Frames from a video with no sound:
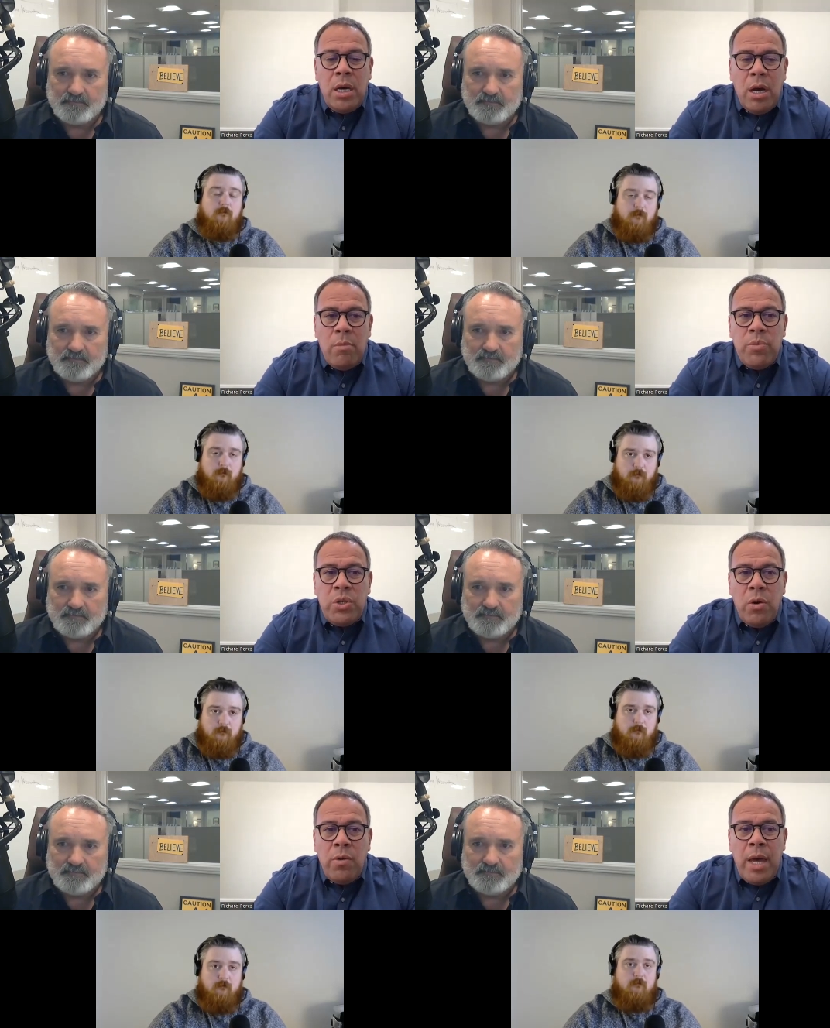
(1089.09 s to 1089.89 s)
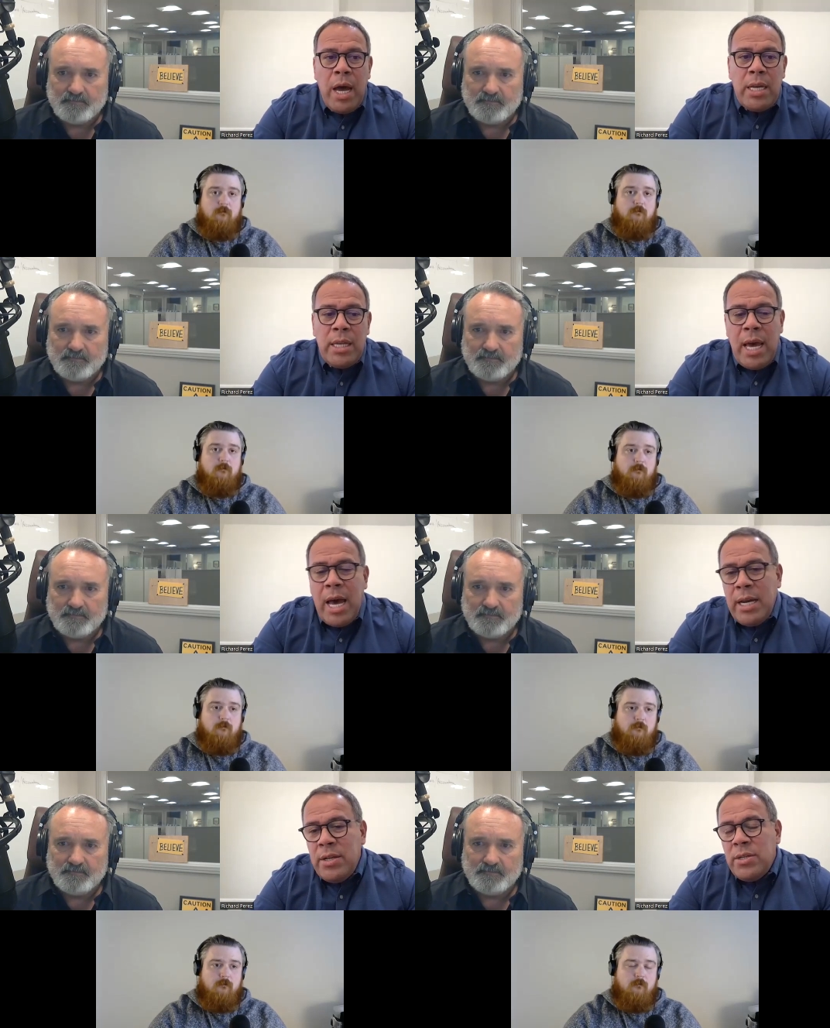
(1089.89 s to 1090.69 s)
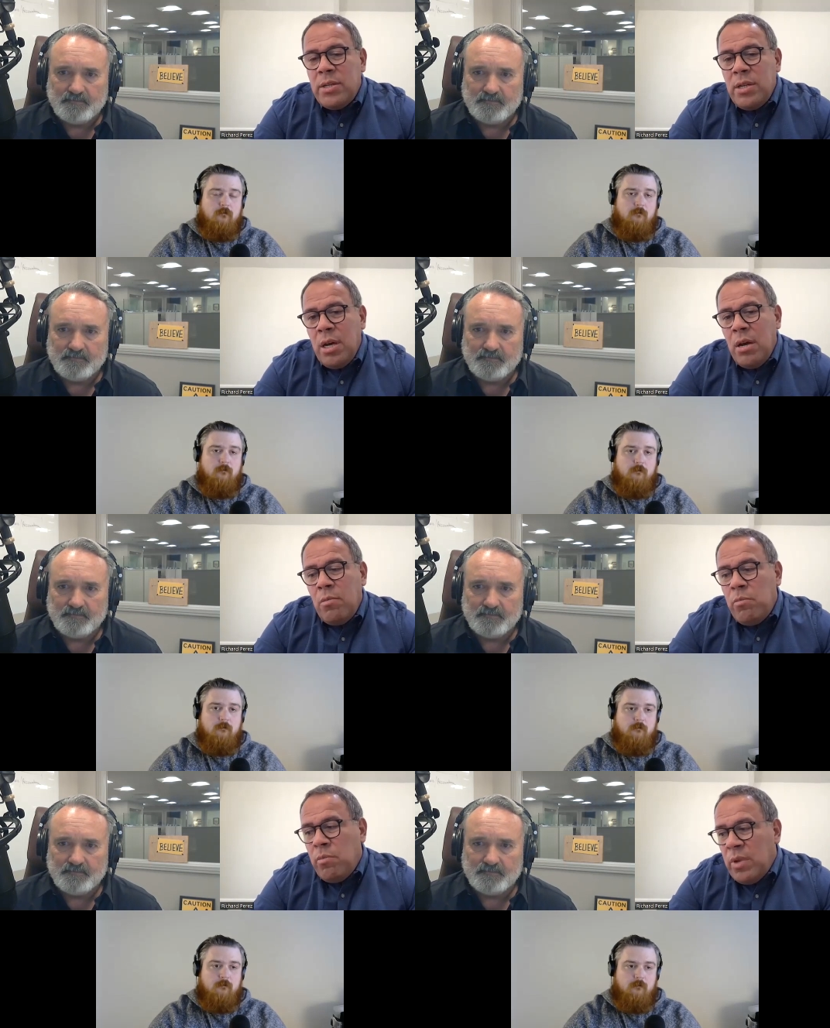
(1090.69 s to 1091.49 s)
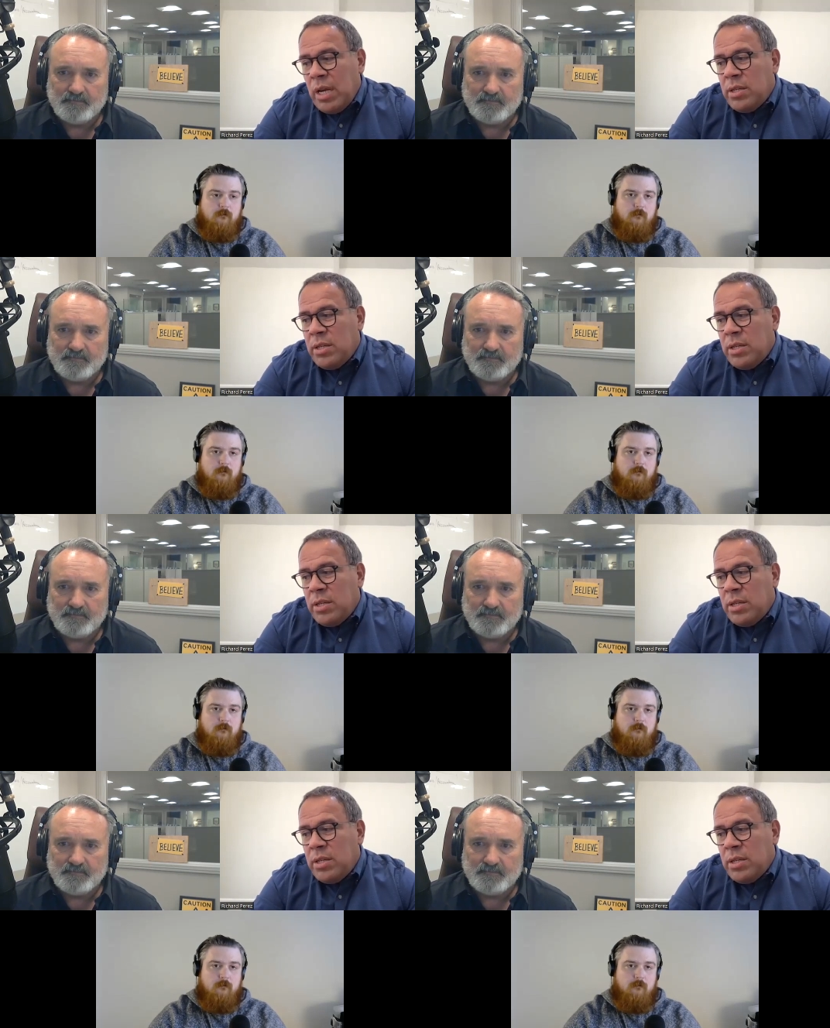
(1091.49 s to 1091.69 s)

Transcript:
Speaker 1: Um, so that that is um, that